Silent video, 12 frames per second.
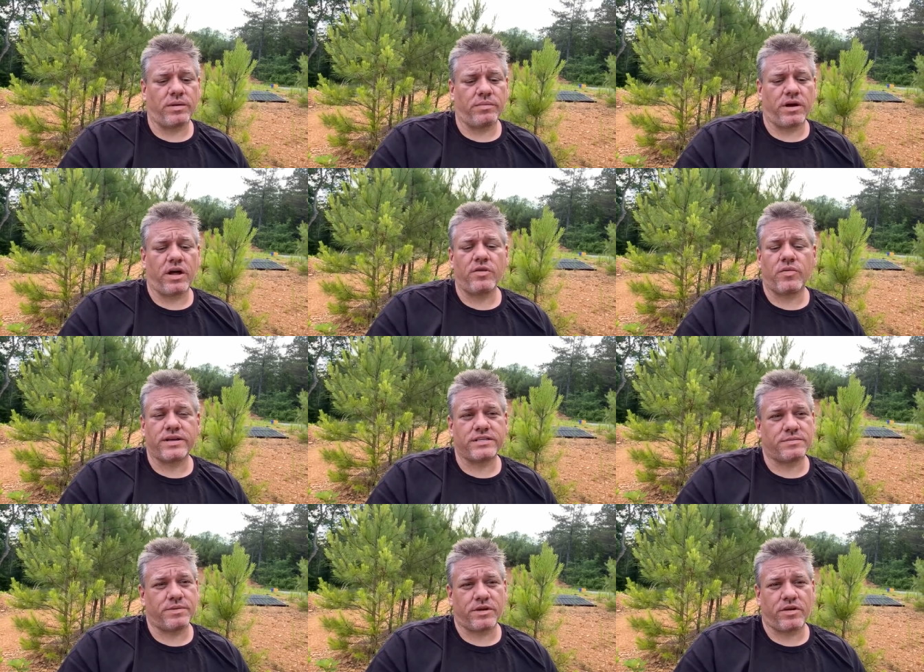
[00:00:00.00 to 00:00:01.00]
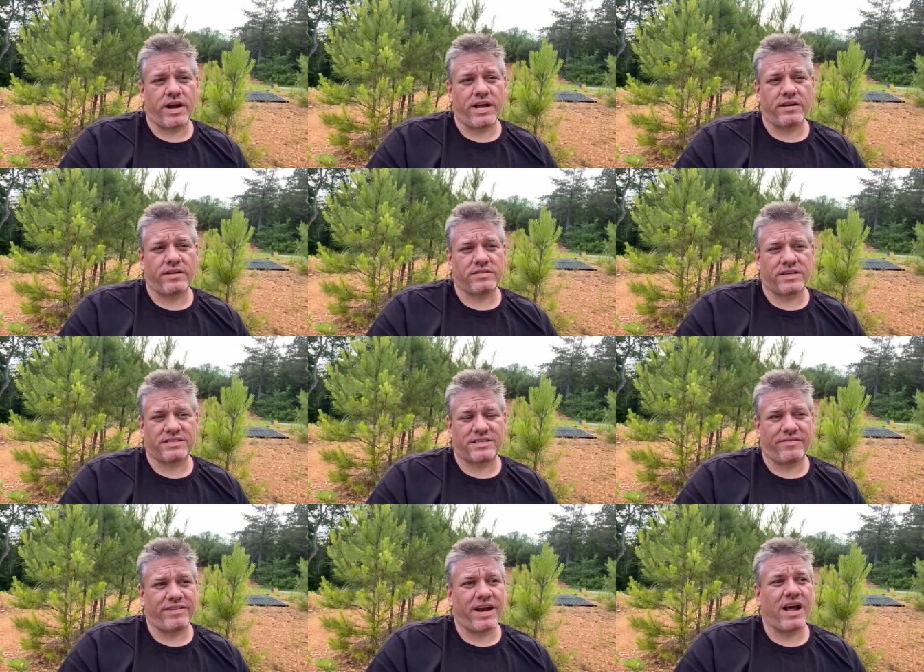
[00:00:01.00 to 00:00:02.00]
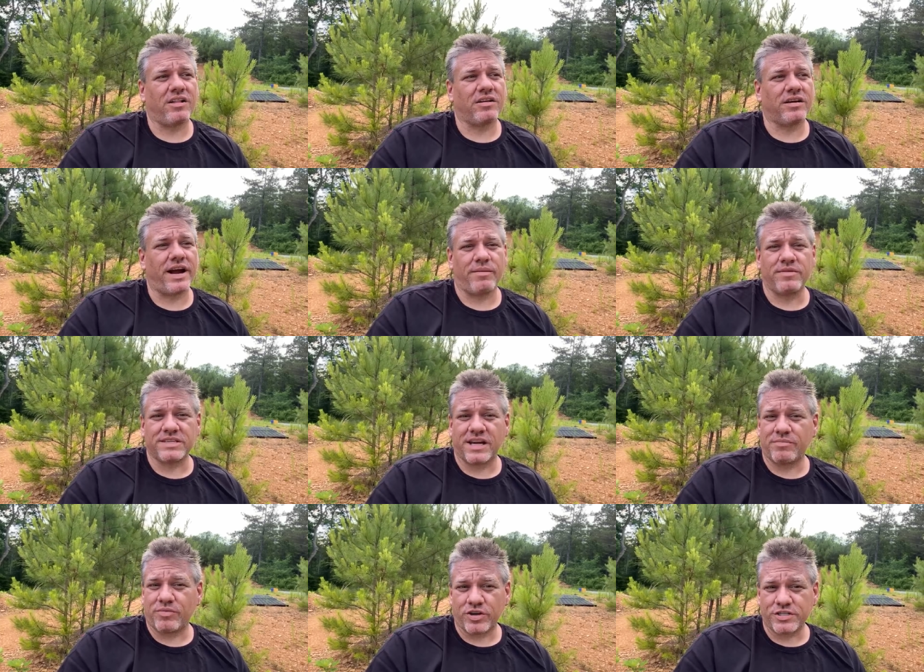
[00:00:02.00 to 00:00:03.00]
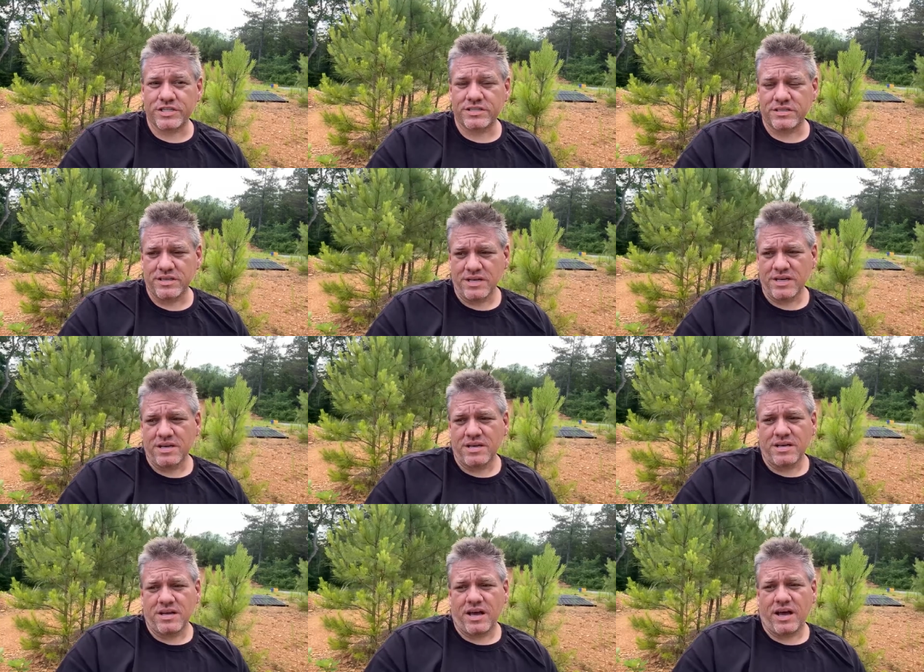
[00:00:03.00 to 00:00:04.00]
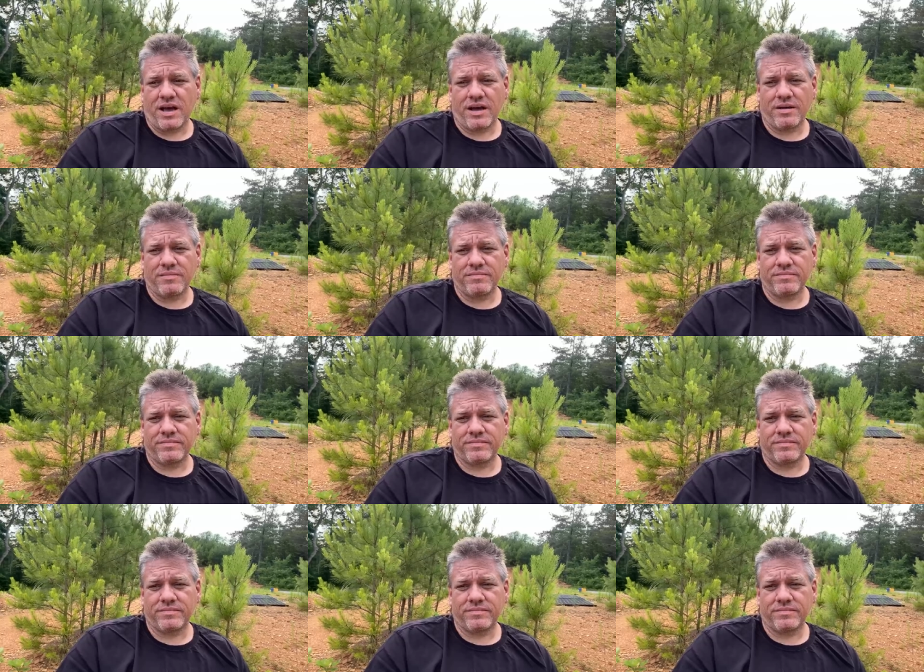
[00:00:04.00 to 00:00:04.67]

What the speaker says: But otherwise, it's been great. It was like a $70 Amazon purchase. Um,